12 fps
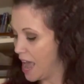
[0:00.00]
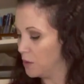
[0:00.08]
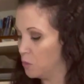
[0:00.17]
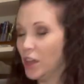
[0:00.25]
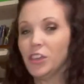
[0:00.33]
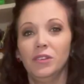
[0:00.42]
And
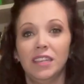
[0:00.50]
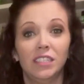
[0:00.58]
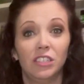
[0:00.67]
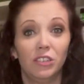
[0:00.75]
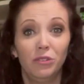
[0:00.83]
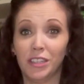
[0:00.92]
what you need to
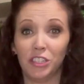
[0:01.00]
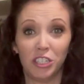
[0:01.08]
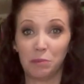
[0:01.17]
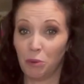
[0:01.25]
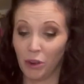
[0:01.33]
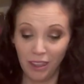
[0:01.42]
do is
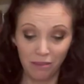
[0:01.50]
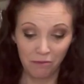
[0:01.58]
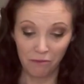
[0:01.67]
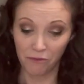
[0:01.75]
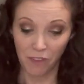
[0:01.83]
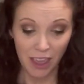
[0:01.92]
just put it
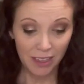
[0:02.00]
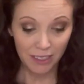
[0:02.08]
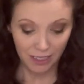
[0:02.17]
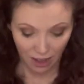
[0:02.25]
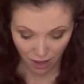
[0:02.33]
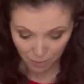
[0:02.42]

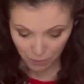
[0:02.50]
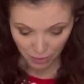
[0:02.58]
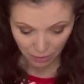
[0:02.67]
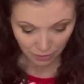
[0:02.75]
face up.